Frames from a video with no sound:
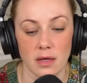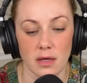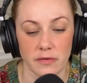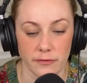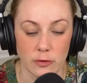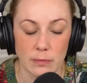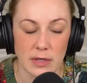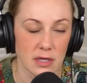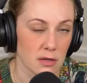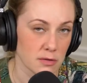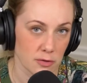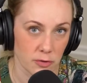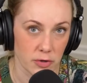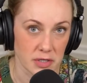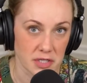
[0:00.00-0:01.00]
If you meet all
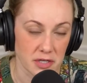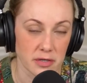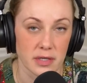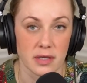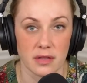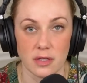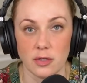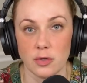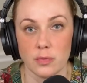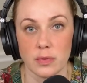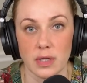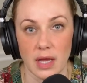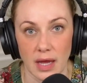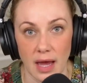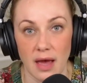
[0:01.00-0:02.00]
the criteria, then you
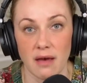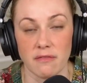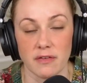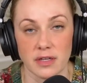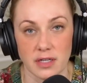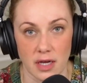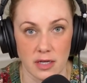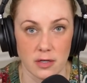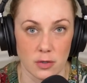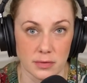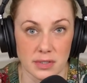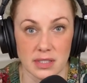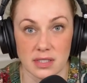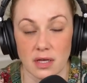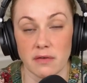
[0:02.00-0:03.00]
would have a
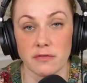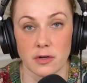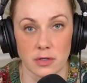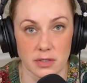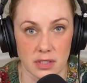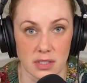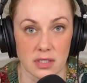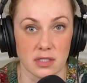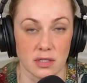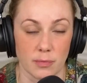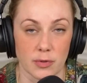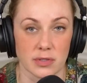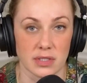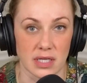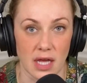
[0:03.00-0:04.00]
diagnosis of narcissistic
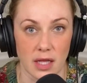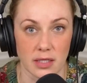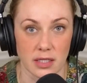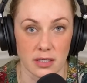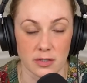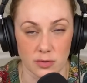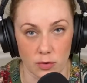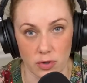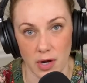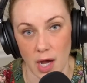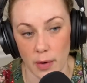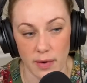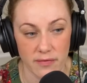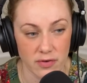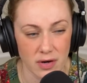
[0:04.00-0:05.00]
personality disorder.
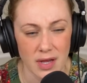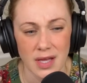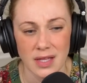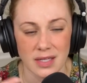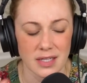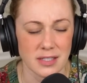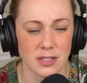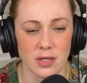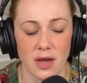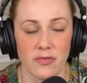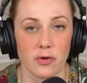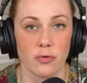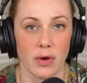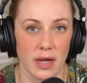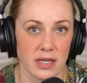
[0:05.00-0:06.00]
However, let's say you have
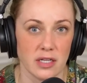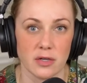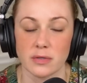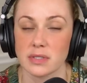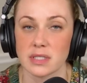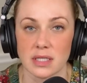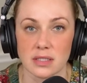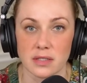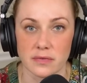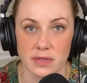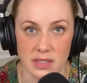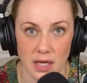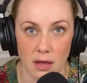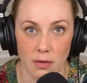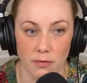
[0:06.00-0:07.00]
a grandiose sense of
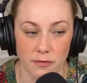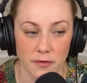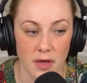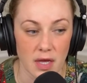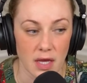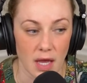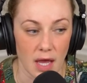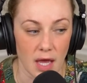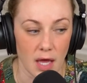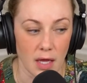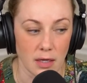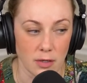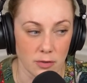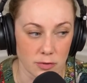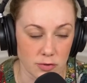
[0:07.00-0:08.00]
self
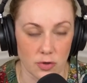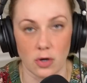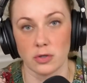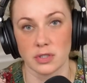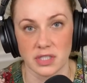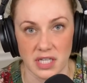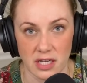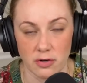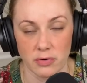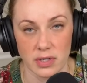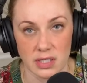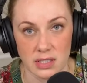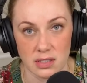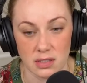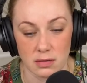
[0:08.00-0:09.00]
and you struggle to take
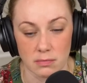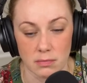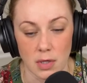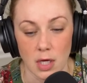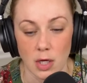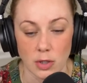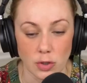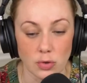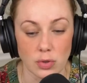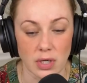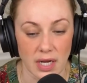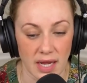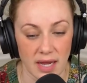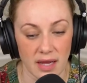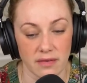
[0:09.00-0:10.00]
criticism, you
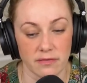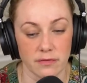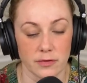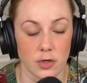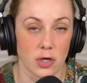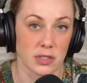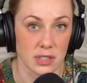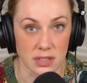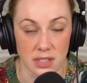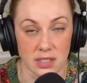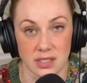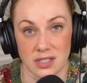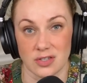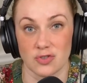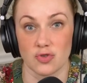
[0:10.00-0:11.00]
could have
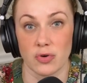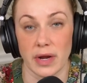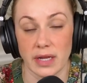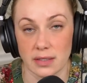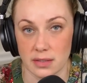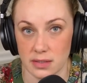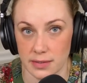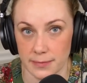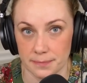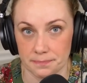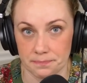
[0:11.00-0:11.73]
narcissistic traits